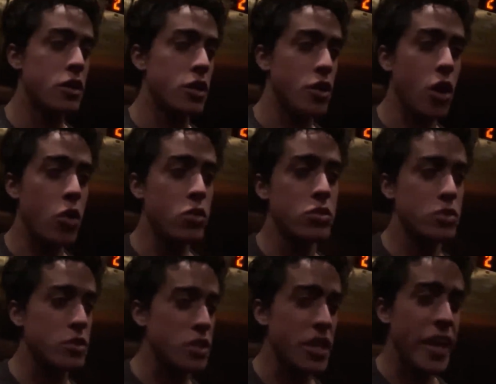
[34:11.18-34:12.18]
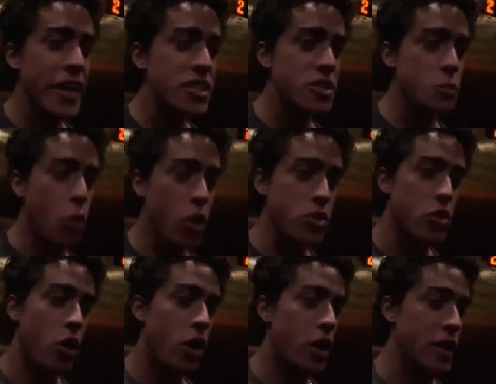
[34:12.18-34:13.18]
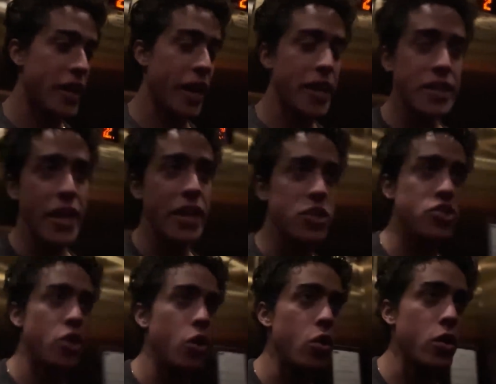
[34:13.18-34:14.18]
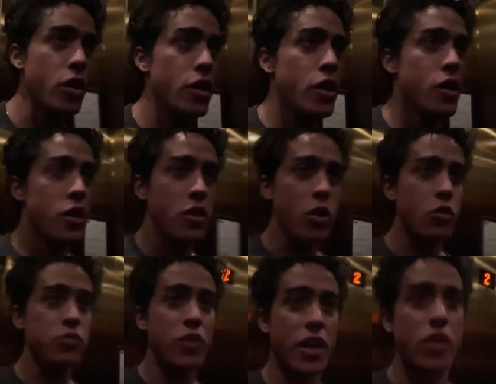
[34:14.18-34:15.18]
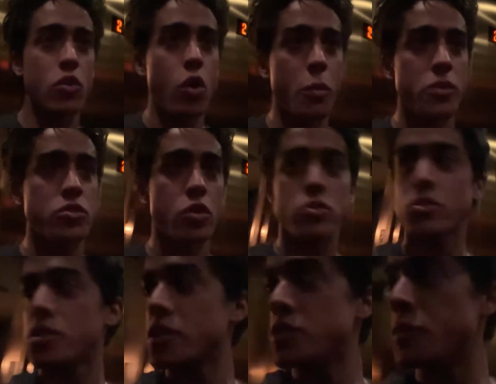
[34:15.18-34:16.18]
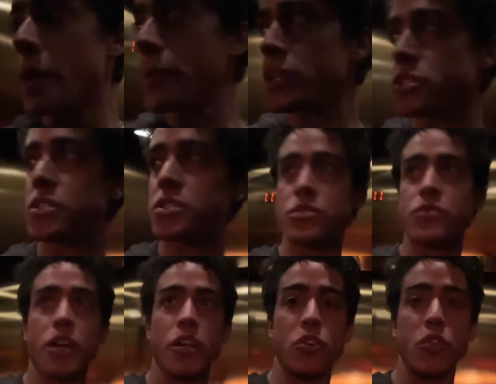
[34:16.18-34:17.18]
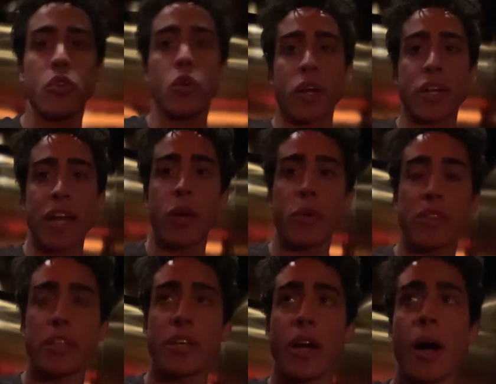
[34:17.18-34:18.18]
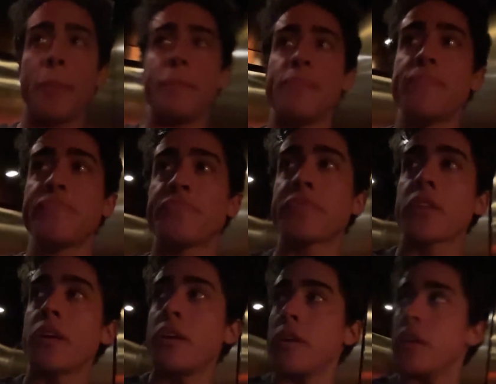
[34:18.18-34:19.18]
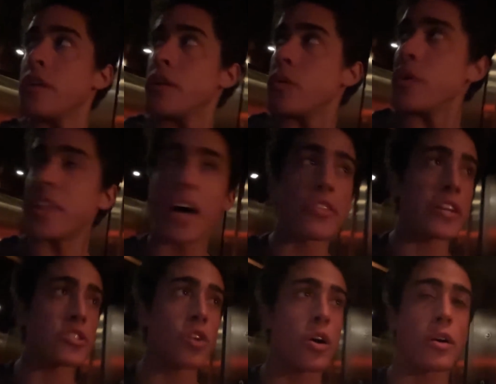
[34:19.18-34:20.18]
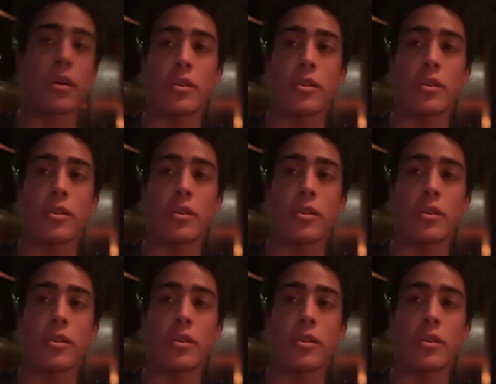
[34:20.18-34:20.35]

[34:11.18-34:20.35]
No, can't small talk, can't take a joke, no fucking normal social skills. Maybe it's just fucking New York now with the, with how things are.